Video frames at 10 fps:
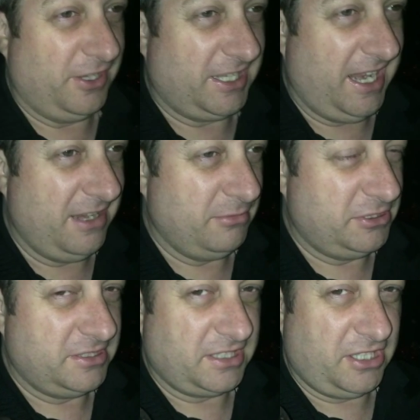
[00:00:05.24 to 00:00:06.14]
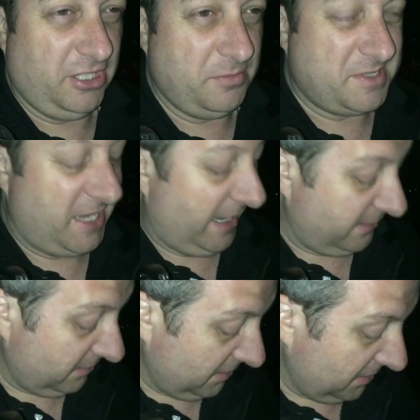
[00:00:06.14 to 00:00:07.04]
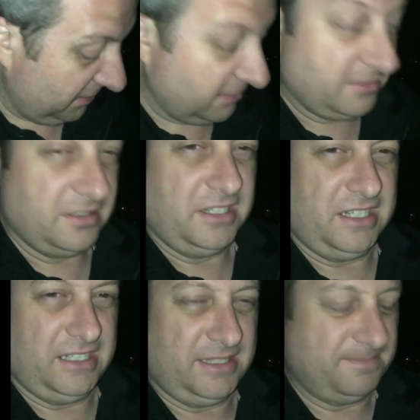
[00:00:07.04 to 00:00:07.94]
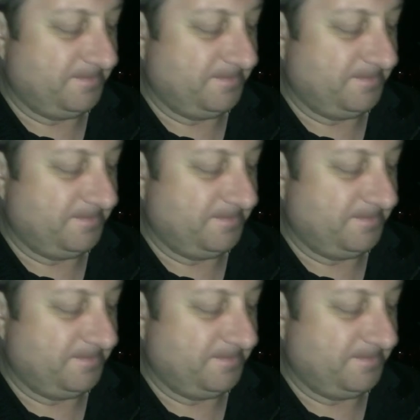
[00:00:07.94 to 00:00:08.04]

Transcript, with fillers: can, which is a CubeSat, um,